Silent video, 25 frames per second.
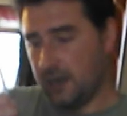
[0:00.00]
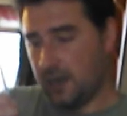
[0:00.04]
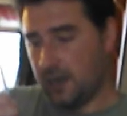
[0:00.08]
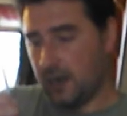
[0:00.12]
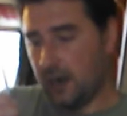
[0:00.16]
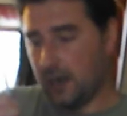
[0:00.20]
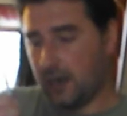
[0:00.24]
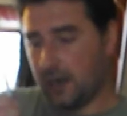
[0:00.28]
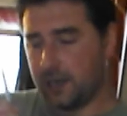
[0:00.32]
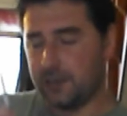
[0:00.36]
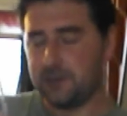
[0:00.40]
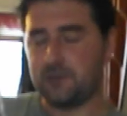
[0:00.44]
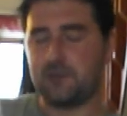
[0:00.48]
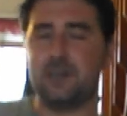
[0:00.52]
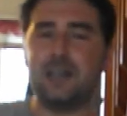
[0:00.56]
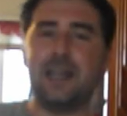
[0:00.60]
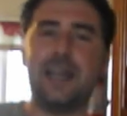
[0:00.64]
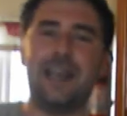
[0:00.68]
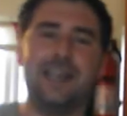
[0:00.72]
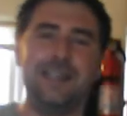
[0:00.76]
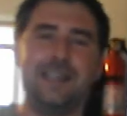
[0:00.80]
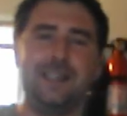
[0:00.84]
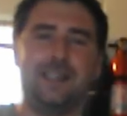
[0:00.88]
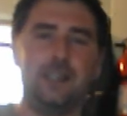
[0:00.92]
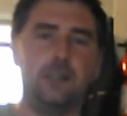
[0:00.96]

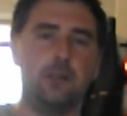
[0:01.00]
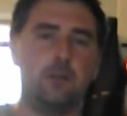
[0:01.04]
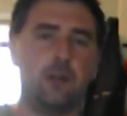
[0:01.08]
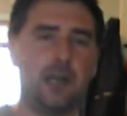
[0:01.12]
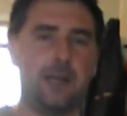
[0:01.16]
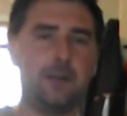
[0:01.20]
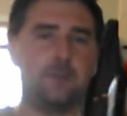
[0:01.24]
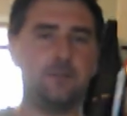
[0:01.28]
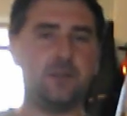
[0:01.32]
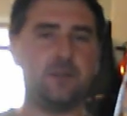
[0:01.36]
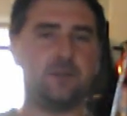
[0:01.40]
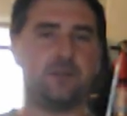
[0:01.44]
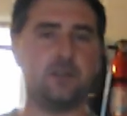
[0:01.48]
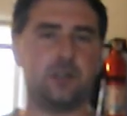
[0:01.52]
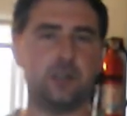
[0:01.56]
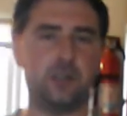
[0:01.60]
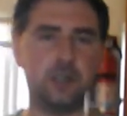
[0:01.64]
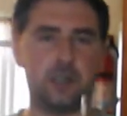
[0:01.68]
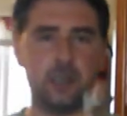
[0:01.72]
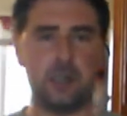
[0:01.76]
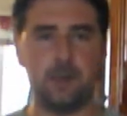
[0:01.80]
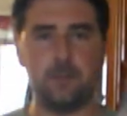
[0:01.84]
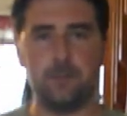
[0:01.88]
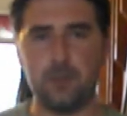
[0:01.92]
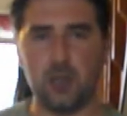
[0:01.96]
180 grams of
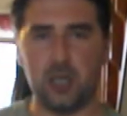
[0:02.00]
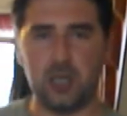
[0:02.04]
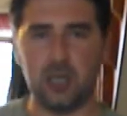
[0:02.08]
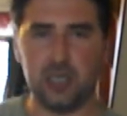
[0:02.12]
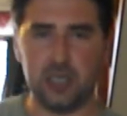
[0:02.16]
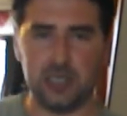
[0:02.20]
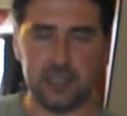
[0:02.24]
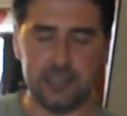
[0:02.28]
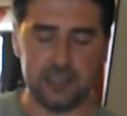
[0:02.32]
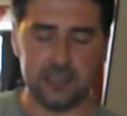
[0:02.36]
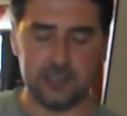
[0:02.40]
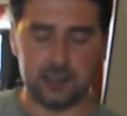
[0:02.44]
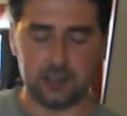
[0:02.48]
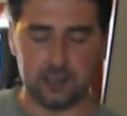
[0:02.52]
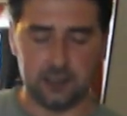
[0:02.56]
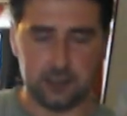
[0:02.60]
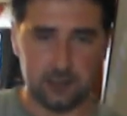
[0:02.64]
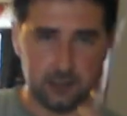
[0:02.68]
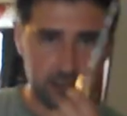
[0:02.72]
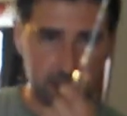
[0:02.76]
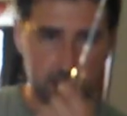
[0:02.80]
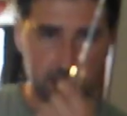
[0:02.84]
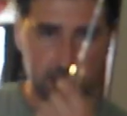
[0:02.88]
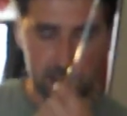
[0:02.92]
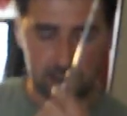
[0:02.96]
sugar per litre
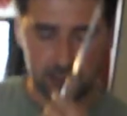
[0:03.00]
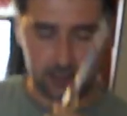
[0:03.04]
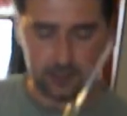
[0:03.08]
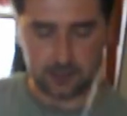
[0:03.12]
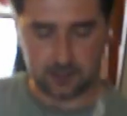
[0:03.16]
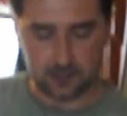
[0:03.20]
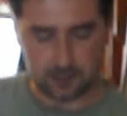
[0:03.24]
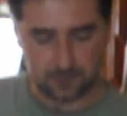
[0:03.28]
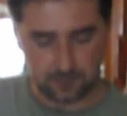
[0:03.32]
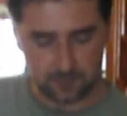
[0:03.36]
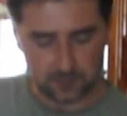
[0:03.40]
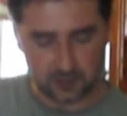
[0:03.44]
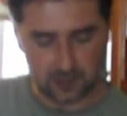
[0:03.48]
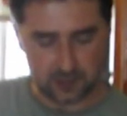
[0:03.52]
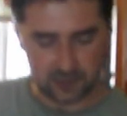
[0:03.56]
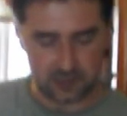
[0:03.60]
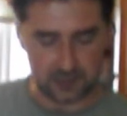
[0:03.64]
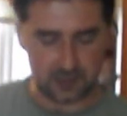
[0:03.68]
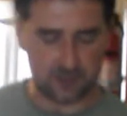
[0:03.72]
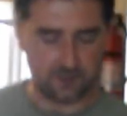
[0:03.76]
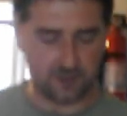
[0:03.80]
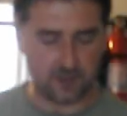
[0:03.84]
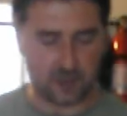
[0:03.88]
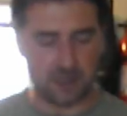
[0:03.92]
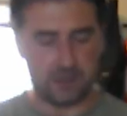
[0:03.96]
in this, because
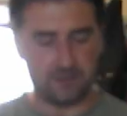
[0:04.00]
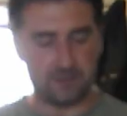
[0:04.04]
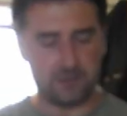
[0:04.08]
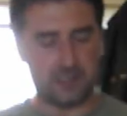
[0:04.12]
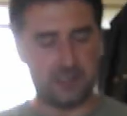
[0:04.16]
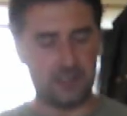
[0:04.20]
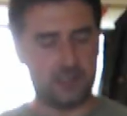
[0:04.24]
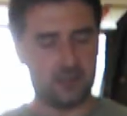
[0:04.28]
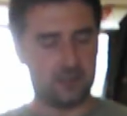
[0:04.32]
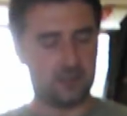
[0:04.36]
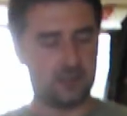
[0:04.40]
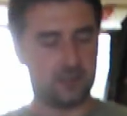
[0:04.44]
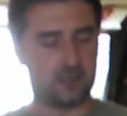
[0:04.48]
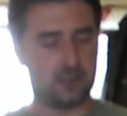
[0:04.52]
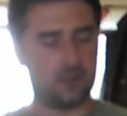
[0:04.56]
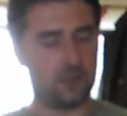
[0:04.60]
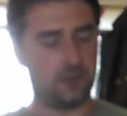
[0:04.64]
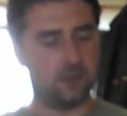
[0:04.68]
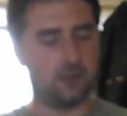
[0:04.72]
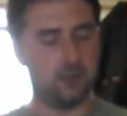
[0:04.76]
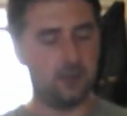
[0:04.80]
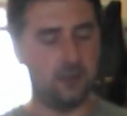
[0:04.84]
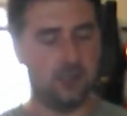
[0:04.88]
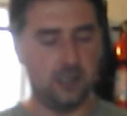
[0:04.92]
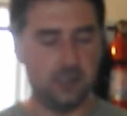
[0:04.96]
there's 5 litres,
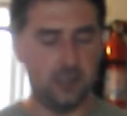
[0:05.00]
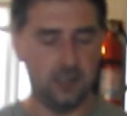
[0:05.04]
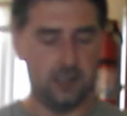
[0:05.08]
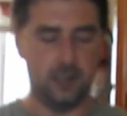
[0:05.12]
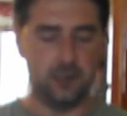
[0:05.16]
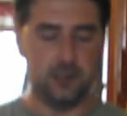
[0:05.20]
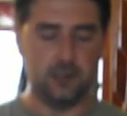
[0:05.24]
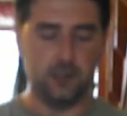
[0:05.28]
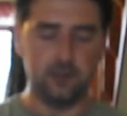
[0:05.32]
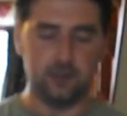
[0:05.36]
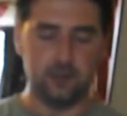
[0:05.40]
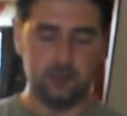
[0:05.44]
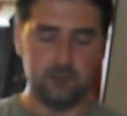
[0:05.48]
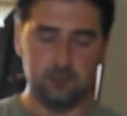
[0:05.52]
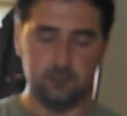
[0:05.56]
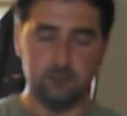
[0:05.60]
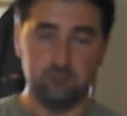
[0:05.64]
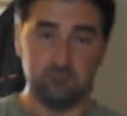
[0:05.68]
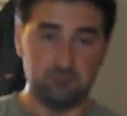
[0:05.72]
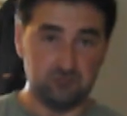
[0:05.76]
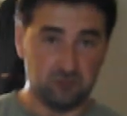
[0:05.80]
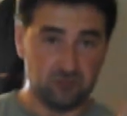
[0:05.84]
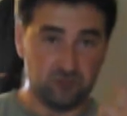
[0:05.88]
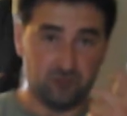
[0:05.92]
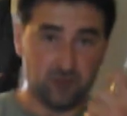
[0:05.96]
so
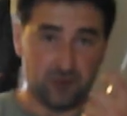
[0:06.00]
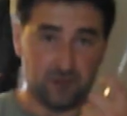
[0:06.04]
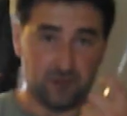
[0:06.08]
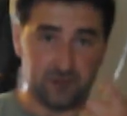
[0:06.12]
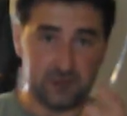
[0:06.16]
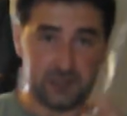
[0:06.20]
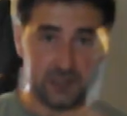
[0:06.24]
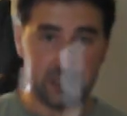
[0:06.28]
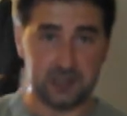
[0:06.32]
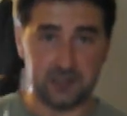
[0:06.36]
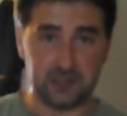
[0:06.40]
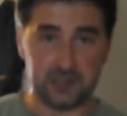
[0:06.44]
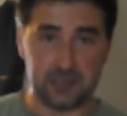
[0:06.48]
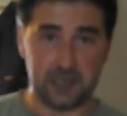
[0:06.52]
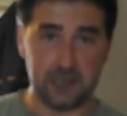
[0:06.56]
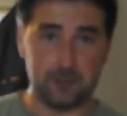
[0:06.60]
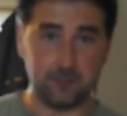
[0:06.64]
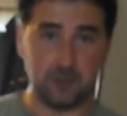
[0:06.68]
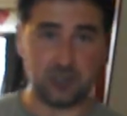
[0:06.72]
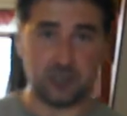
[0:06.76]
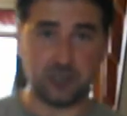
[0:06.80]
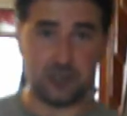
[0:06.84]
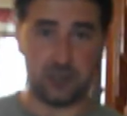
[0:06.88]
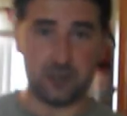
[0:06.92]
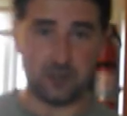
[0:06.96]
roughly tells you how
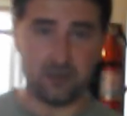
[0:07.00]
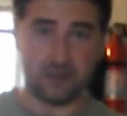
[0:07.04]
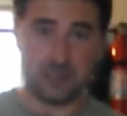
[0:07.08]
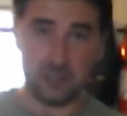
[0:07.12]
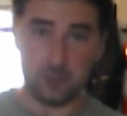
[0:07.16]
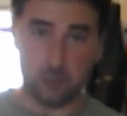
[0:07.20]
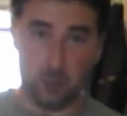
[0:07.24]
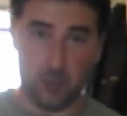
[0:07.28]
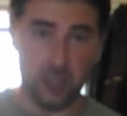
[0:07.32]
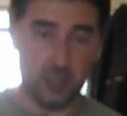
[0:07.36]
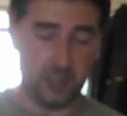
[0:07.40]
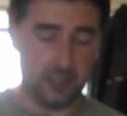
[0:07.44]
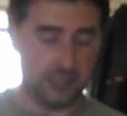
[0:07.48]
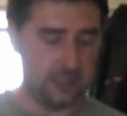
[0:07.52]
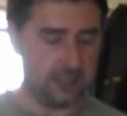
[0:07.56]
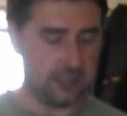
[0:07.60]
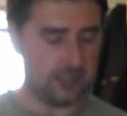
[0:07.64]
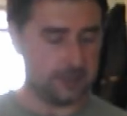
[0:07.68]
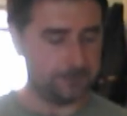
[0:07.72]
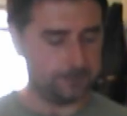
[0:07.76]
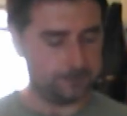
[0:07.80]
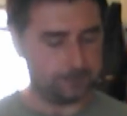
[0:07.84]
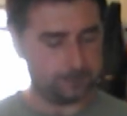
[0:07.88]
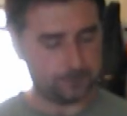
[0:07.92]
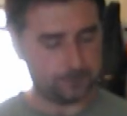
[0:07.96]
much sugar it is per litre.